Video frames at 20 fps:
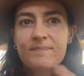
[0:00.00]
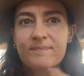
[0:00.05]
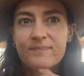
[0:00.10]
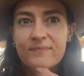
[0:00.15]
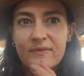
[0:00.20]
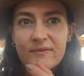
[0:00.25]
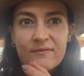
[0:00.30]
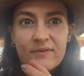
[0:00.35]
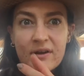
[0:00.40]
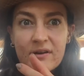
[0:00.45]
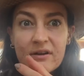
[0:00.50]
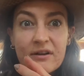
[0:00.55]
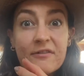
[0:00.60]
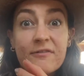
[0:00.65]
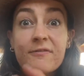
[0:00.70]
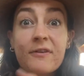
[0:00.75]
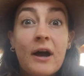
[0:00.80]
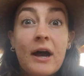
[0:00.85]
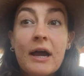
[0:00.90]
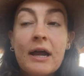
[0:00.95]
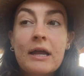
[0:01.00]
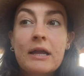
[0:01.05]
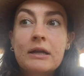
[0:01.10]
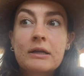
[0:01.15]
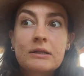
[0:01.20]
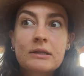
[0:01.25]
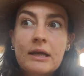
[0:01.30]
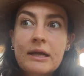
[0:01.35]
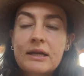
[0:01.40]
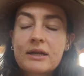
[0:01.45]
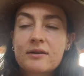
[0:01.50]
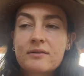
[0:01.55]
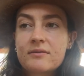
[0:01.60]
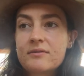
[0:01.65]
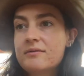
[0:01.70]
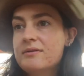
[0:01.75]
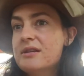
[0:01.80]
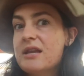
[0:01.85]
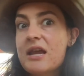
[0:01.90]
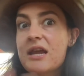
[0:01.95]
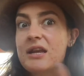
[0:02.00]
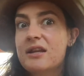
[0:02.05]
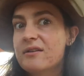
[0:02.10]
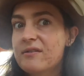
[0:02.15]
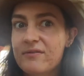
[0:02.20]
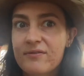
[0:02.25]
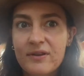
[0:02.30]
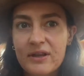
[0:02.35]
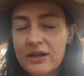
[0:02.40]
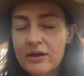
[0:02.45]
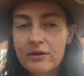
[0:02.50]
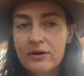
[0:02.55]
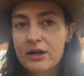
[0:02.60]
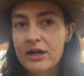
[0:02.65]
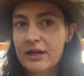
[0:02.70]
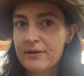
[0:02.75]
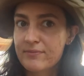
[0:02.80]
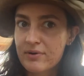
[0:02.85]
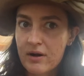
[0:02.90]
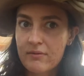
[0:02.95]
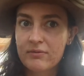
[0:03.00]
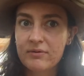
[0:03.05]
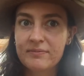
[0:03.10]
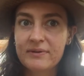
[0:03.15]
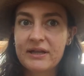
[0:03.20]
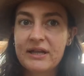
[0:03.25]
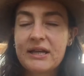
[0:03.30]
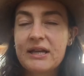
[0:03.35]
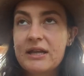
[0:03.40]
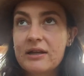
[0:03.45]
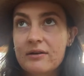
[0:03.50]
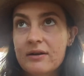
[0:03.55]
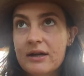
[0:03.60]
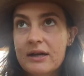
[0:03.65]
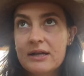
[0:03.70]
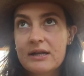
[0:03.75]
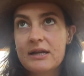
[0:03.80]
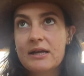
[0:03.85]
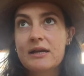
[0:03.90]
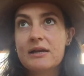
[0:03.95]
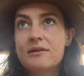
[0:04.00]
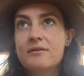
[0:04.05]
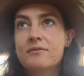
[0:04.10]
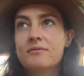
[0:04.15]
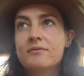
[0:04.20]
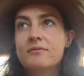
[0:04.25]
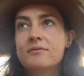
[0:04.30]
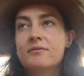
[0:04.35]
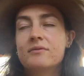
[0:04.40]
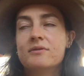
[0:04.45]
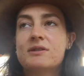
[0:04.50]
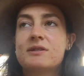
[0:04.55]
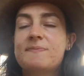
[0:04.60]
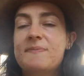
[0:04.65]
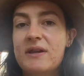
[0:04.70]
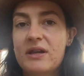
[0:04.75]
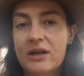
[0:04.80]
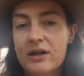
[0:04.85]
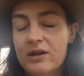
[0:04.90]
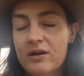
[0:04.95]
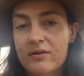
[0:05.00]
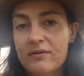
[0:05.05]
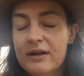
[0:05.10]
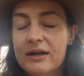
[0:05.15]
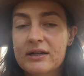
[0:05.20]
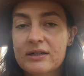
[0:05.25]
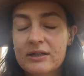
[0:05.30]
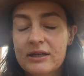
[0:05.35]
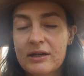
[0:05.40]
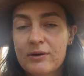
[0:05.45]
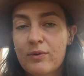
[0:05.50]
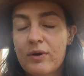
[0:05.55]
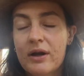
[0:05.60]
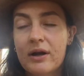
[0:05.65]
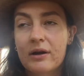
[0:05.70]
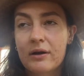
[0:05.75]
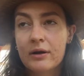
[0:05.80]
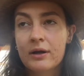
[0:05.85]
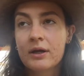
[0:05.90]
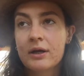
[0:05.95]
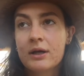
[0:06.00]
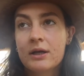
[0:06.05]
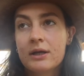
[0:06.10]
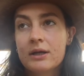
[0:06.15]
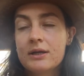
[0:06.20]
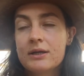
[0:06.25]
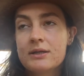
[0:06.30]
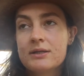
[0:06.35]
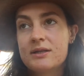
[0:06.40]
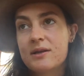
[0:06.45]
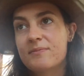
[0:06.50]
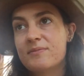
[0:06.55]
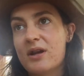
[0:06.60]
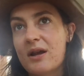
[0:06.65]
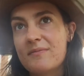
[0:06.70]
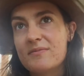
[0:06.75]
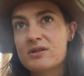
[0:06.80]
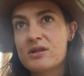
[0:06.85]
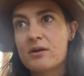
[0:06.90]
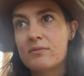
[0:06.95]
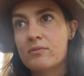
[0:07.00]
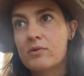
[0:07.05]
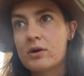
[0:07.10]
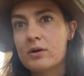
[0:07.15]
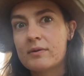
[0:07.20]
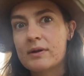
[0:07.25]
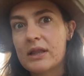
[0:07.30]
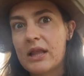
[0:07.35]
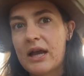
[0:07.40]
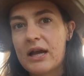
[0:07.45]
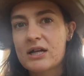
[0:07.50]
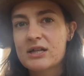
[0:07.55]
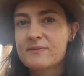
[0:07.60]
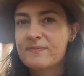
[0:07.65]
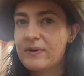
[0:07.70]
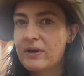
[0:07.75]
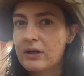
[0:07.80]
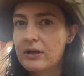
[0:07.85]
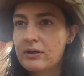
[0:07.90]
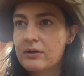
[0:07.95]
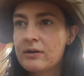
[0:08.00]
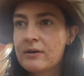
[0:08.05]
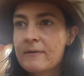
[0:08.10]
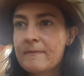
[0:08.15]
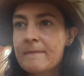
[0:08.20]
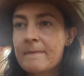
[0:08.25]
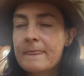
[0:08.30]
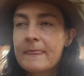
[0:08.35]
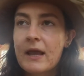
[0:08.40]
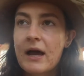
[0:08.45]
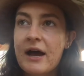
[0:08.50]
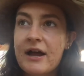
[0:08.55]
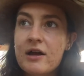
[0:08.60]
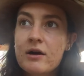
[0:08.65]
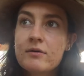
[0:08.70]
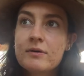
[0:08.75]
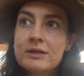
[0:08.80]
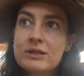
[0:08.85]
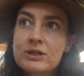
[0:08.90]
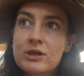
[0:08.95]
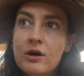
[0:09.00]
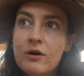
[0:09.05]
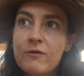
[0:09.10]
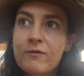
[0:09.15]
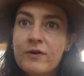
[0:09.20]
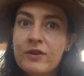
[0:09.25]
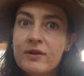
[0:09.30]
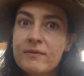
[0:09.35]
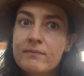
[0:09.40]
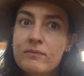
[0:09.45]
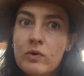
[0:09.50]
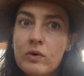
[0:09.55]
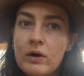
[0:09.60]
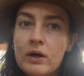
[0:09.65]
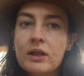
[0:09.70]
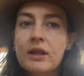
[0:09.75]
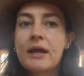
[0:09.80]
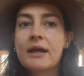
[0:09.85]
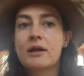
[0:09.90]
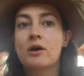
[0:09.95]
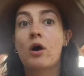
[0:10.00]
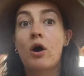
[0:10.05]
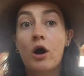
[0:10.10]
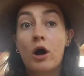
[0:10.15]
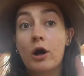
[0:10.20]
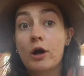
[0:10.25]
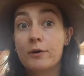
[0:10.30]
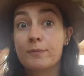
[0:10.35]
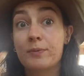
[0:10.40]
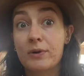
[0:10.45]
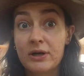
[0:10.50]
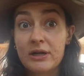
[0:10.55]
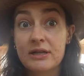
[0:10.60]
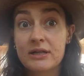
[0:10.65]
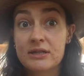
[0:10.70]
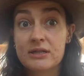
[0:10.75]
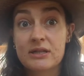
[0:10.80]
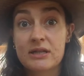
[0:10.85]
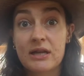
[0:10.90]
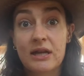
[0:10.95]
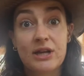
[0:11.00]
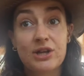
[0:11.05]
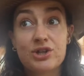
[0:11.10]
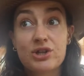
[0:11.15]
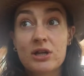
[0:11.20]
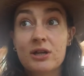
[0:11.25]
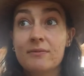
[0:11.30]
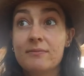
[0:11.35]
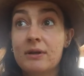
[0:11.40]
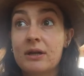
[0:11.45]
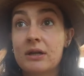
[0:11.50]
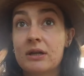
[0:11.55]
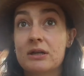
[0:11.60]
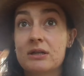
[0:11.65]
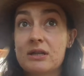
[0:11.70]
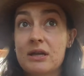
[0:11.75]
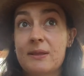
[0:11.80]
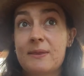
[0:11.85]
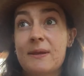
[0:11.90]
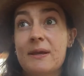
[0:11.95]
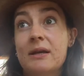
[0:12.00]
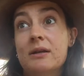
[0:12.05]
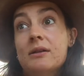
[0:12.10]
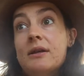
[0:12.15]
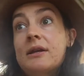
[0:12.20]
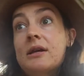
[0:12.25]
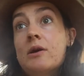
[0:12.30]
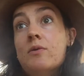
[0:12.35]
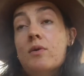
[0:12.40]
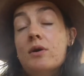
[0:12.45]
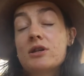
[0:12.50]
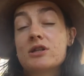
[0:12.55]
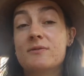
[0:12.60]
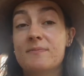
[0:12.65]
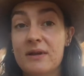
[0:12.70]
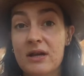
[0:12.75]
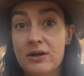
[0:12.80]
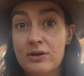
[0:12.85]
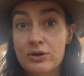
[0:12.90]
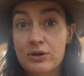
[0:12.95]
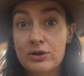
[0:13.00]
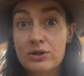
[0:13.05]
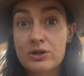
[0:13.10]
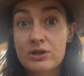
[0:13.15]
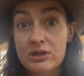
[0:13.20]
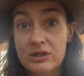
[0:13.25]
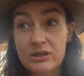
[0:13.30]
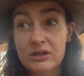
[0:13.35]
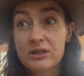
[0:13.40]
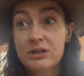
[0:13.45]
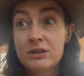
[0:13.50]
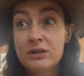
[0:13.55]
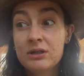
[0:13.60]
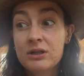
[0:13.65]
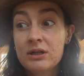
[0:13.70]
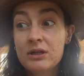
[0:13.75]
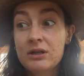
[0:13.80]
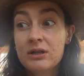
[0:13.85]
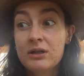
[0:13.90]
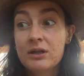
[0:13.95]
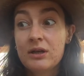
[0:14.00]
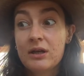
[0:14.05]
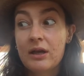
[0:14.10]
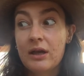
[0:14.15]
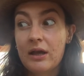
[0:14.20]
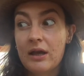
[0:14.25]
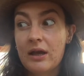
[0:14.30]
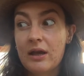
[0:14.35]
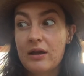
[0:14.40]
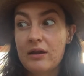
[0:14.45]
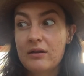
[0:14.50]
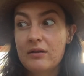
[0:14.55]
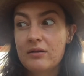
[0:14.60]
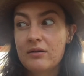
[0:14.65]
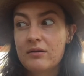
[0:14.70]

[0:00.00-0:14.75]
very fine, like native ear can probably hear it and speak it correctly, where sometimes they're more relaxed. But I always go for the more like hard pronunciation because I think like I want to be understood, and